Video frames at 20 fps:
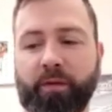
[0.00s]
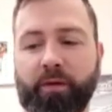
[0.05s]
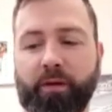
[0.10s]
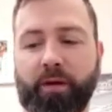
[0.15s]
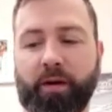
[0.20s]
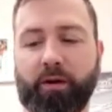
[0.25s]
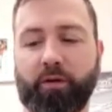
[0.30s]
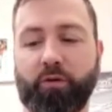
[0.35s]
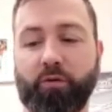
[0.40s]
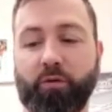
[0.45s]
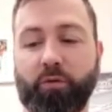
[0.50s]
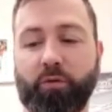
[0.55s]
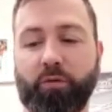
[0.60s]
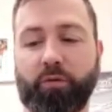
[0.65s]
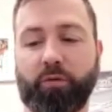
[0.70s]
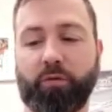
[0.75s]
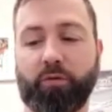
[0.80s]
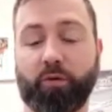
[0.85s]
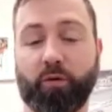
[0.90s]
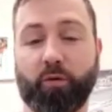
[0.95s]
uh, who
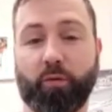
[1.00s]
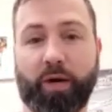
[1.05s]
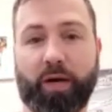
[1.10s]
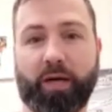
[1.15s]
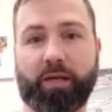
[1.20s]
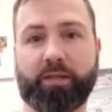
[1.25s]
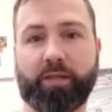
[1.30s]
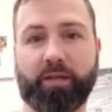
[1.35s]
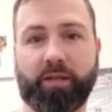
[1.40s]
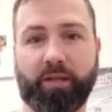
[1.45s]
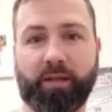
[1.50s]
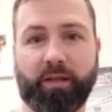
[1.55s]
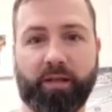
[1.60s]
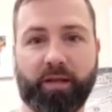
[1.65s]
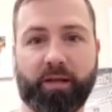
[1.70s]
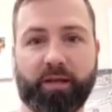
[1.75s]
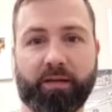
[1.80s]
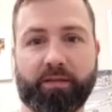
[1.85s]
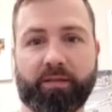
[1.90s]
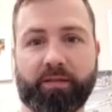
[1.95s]
who are watching
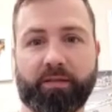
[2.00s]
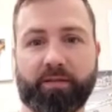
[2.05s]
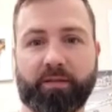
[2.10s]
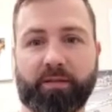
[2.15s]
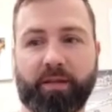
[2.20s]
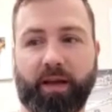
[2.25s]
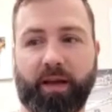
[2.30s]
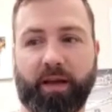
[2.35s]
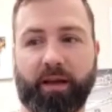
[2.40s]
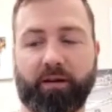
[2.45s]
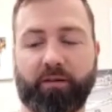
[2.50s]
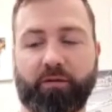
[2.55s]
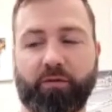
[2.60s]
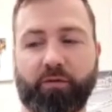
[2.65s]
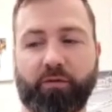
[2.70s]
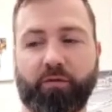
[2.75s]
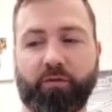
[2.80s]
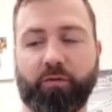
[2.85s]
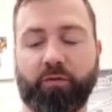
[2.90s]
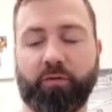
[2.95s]
this and
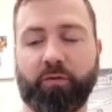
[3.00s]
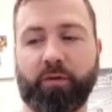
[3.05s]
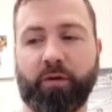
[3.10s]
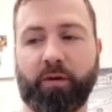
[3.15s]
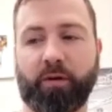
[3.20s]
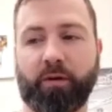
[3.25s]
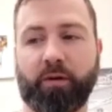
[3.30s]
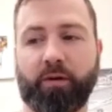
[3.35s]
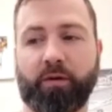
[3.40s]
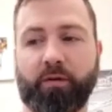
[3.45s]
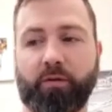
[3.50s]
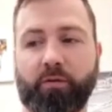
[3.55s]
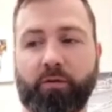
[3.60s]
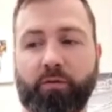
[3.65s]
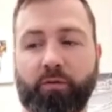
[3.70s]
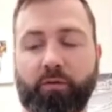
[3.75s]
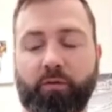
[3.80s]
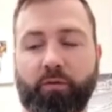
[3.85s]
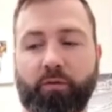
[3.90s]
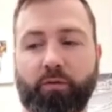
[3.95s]
who
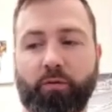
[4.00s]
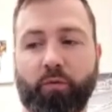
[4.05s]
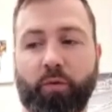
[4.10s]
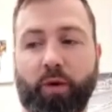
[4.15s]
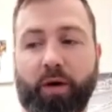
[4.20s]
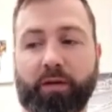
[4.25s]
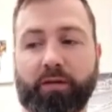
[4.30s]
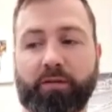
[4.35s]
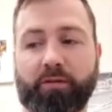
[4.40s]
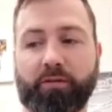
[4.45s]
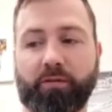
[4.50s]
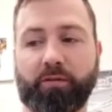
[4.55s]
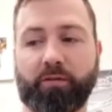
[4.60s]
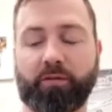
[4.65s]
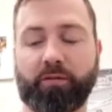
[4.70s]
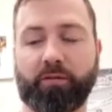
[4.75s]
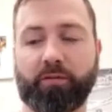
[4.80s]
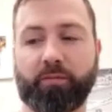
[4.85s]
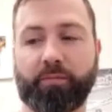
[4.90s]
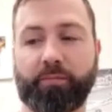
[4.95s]
who, who want
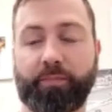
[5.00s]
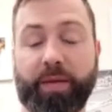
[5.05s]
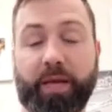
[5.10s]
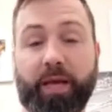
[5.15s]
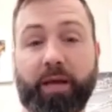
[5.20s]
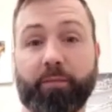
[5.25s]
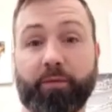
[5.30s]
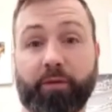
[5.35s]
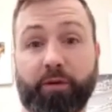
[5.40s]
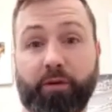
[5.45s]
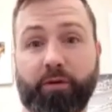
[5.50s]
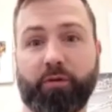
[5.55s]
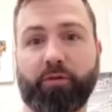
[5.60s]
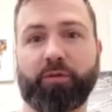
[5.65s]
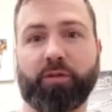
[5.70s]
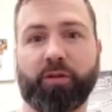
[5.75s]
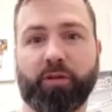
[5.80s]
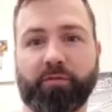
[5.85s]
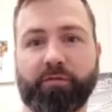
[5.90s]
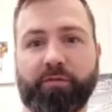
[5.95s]
to be able to
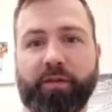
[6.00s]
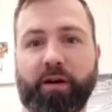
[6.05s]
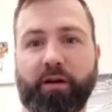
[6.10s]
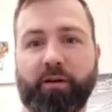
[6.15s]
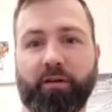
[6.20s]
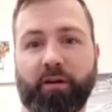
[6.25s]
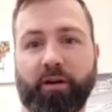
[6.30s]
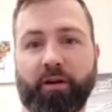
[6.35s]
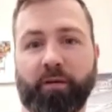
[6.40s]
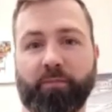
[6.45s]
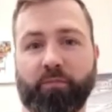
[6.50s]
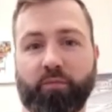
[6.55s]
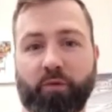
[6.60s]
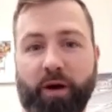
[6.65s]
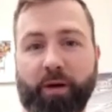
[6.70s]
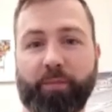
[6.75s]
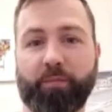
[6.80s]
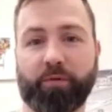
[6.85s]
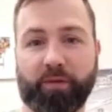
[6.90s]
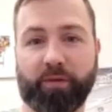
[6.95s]
use their firearm
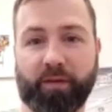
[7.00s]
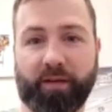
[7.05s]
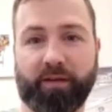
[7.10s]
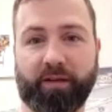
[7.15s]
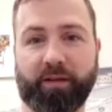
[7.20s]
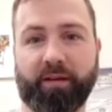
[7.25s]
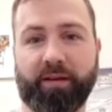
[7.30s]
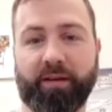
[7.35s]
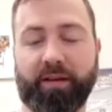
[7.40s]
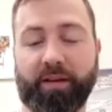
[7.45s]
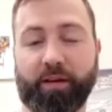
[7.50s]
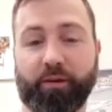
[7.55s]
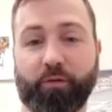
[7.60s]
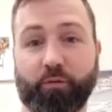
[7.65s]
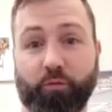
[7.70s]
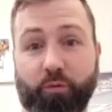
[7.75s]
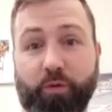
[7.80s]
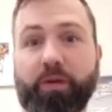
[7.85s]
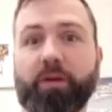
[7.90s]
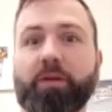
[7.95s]
properly in a
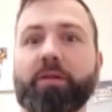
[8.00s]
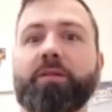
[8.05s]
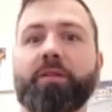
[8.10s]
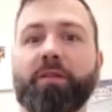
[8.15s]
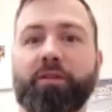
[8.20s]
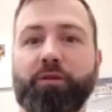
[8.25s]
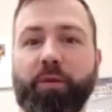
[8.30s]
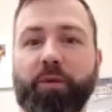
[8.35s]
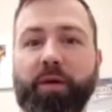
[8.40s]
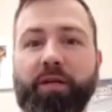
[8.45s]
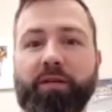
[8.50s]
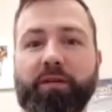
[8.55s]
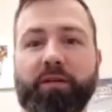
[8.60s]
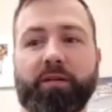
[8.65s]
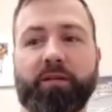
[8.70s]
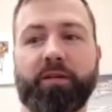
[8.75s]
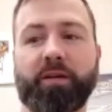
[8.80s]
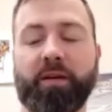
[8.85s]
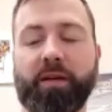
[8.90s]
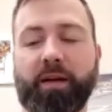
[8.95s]
real
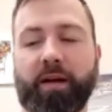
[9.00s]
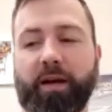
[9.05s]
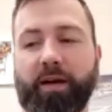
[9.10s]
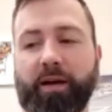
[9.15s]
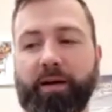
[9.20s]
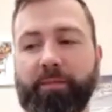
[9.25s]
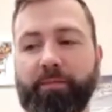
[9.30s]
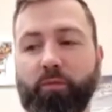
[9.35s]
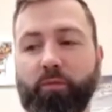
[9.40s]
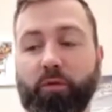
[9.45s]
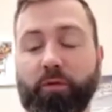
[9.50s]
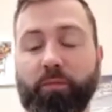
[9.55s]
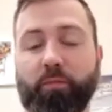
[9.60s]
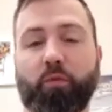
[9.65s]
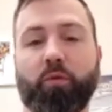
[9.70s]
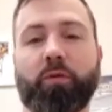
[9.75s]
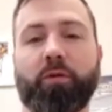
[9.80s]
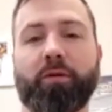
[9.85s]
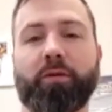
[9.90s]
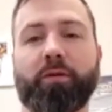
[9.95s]
situation um, or a
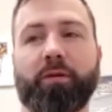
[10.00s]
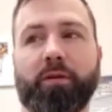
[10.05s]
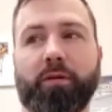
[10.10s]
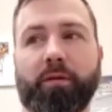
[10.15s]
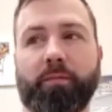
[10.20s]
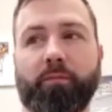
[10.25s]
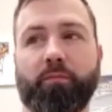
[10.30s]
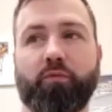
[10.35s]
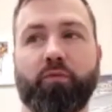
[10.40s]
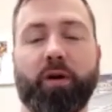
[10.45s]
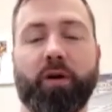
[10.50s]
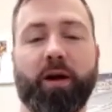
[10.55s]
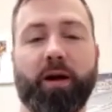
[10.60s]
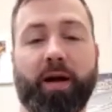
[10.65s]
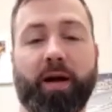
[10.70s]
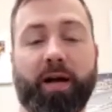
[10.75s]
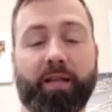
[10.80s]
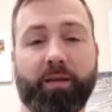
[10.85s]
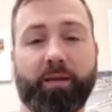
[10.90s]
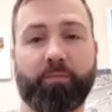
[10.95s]
more pro-
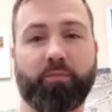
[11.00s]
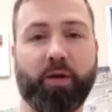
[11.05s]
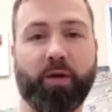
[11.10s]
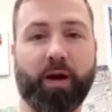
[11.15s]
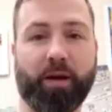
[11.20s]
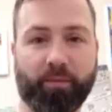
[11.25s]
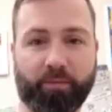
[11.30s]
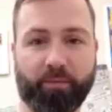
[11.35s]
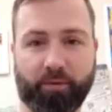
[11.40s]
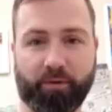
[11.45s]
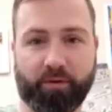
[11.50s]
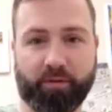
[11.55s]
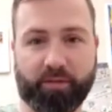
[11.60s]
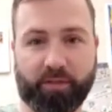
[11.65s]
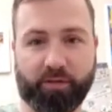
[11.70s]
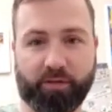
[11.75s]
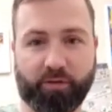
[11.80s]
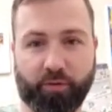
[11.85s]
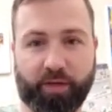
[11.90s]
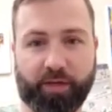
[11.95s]
highly probable
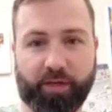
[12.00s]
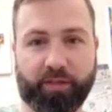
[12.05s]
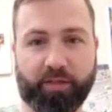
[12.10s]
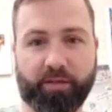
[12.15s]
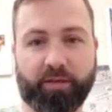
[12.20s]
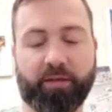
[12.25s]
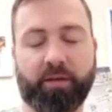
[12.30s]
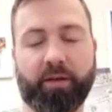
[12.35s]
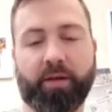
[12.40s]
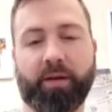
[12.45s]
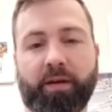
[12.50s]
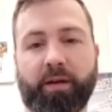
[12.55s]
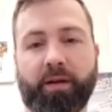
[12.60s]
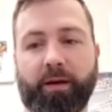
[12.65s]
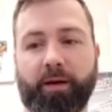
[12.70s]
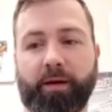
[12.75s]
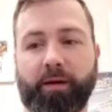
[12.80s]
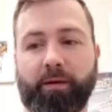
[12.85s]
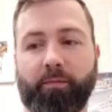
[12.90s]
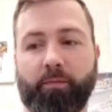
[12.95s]
situation
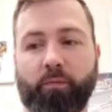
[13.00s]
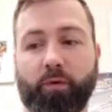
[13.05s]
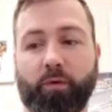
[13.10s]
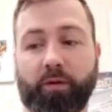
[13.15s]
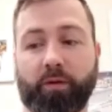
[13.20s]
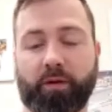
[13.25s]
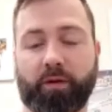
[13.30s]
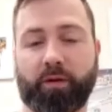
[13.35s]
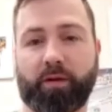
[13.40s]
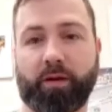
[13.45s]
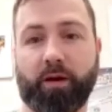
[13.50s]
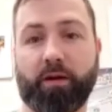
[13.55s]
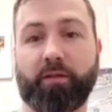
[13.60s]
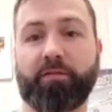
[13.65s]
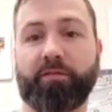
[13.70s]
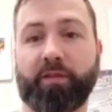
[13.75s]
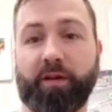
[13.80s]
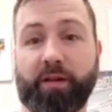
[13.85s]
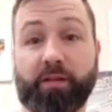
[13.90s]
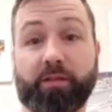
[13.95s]
um, where the
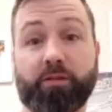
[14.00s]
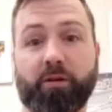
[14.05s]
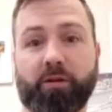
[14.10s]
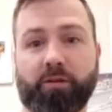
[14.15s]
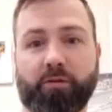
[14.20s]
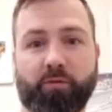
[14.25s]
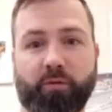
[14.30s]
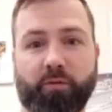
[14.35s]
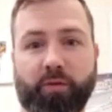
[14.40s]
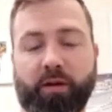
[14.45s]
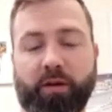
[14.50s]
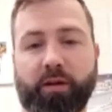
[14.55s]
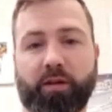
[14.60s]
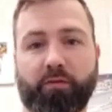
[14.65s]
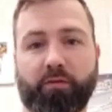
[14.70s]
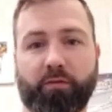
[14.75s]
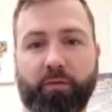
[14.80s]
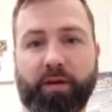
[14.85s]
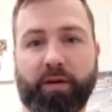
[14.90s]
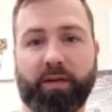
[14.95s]
gunfight starts within a
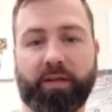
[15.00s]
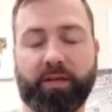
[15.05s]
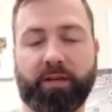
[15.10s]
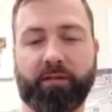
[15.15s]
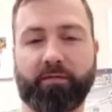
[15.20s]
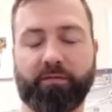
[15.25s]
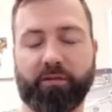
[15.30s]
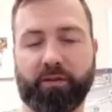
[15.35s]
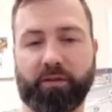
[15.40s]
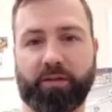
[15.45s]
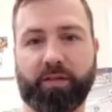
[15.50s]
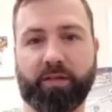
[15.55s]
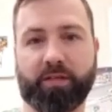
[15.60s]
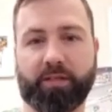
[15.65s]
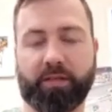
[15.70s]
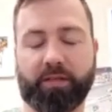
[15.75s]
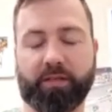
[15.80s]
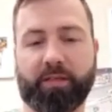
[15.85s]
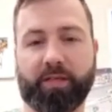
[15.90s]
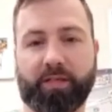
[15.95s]
three to 10 foot
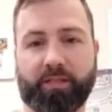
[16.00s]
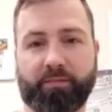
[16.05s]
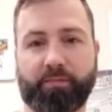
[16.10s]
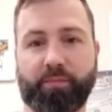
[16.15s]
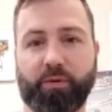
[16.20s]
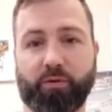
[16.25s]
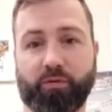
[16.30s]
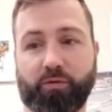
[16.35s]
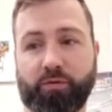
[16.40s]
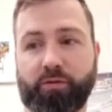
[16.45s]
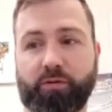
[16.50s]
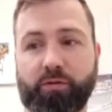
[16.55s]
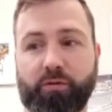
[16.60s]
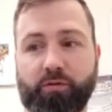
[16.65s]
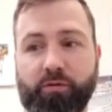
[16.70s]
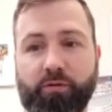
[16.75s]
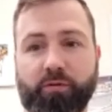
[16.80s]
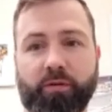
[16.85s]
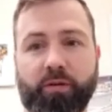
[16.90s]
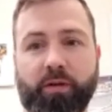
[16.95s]
distance as opposed
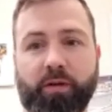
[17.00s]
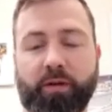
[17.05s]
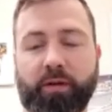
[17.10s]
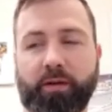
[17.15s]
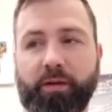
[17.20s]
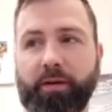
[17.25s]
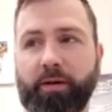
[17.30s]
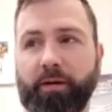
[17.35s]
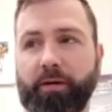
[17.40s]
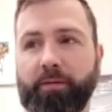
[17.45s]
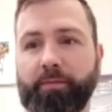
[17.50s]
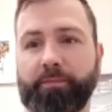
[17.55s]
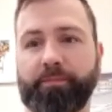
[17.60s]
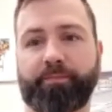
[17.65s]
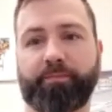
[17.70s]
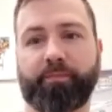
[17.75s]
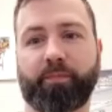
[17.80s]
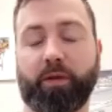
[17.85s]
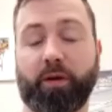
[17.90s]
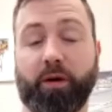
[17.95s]
to, you know,
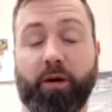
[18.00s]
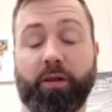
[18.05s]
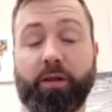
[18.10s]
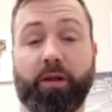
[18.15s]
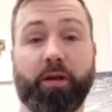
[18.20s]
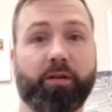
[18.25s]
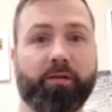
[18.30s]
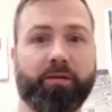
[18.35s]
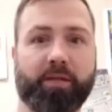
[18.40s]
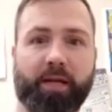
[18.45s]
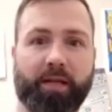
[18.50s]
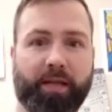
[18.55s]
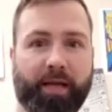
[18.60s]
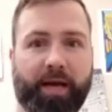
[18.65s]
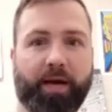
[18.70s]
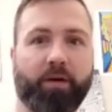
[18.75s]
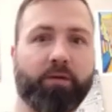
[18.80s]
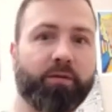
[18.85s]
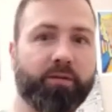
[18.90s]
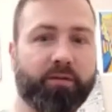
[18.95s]
on the other side of the
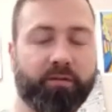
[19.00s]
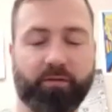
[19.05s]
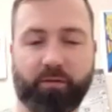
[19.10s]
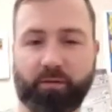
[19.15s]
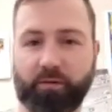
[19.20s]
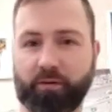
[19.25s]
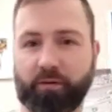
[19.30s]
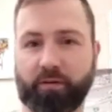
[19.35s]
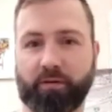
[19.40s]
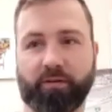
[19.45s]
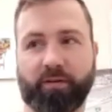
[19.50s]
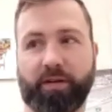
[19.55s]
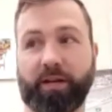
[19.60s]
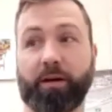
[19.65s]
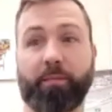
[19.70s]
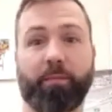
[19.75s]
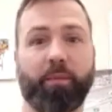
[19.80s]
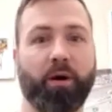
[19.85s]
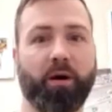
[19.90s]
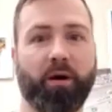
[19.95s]
house or in
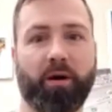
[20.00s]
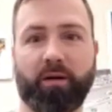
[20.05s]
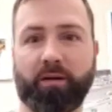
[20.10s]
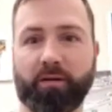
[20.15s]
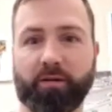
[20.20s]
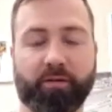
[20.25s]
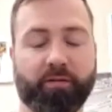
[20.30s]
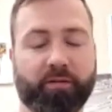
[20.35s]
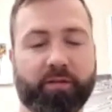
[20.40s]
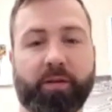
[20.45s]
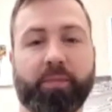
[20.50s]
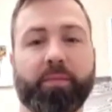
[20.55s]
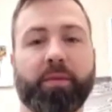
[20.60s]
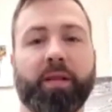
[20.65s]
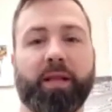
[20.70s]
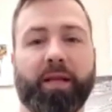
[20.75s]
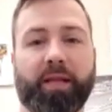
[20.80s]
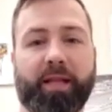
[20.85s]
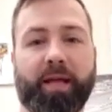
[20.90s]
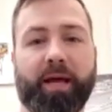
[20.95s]
a mall or something
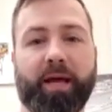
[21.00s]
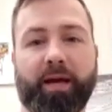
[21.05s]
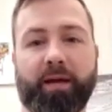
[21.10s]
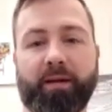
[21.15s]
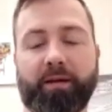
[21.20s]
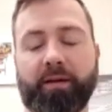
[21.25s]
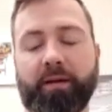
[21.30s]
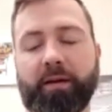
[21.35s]
like that,